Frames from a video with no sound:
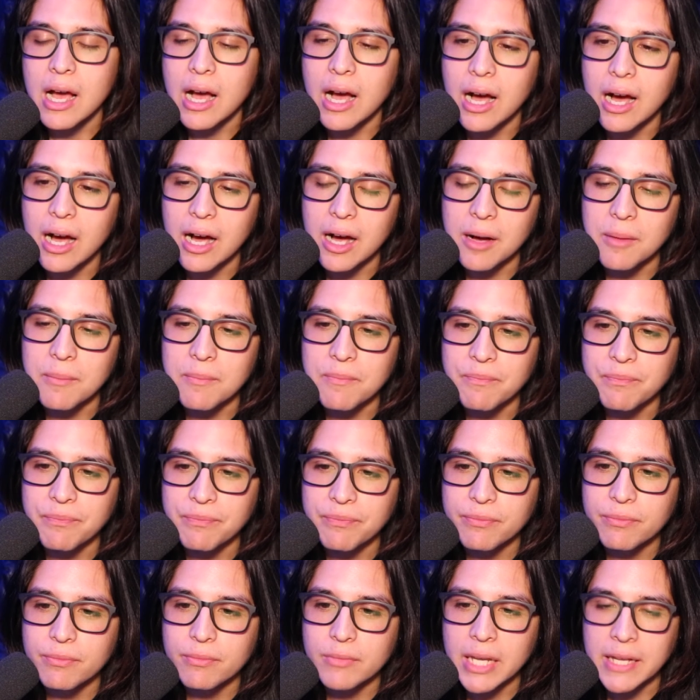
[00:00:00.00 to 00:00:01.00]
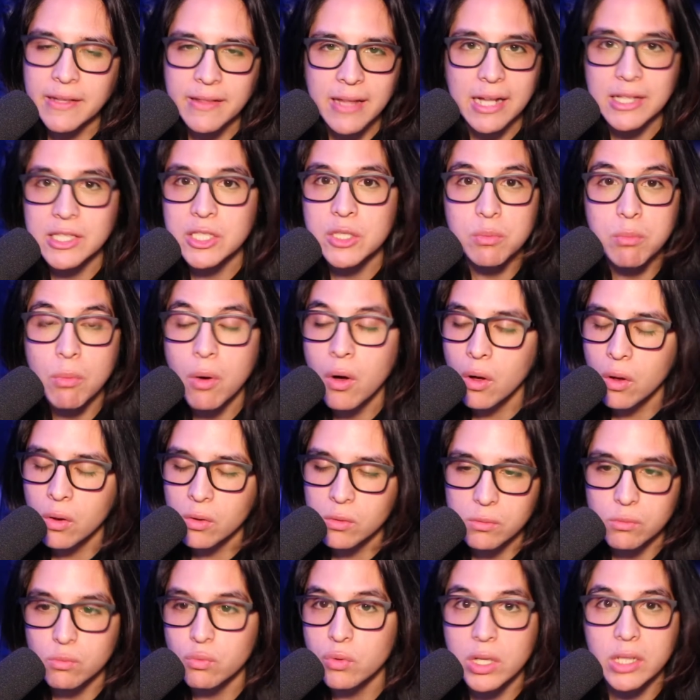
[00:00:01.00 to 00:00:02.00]
um, in that
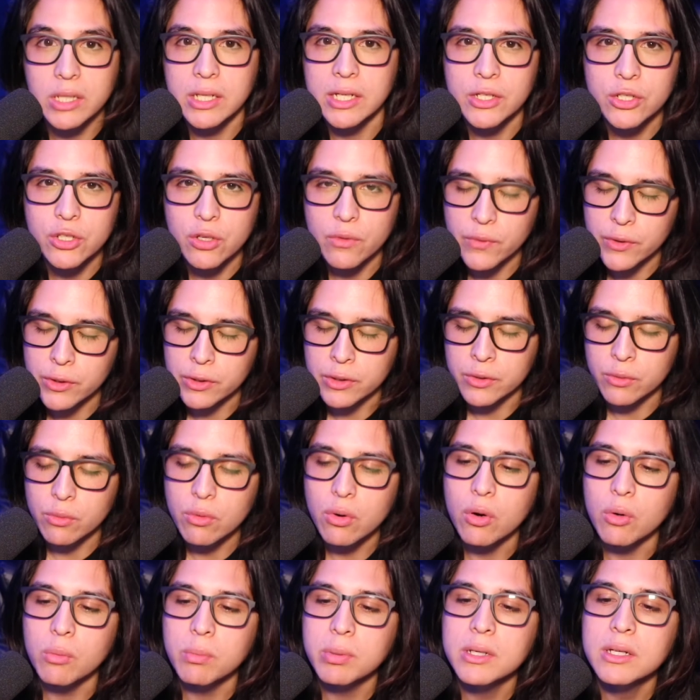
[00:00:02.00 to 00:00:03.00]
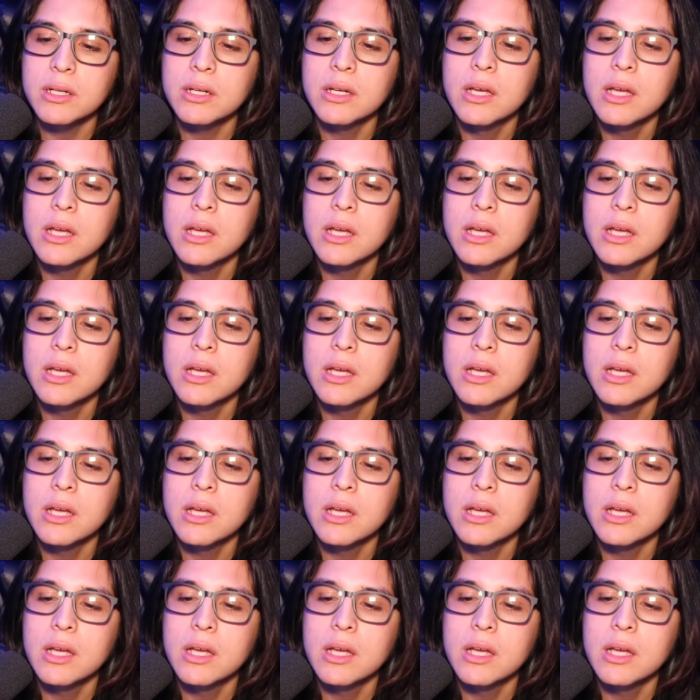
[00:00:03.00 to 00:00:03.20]
small, really introverted group.